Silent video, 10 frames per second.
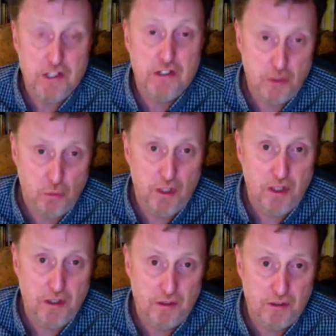It's the
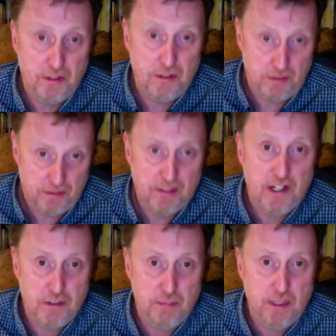world that, that
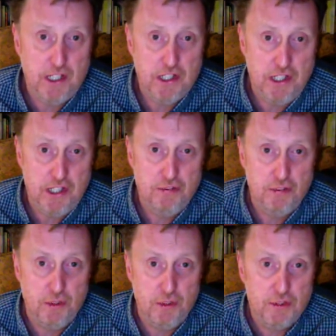has the biggest
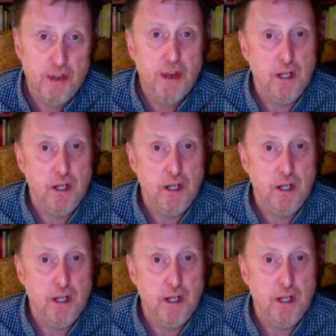influence,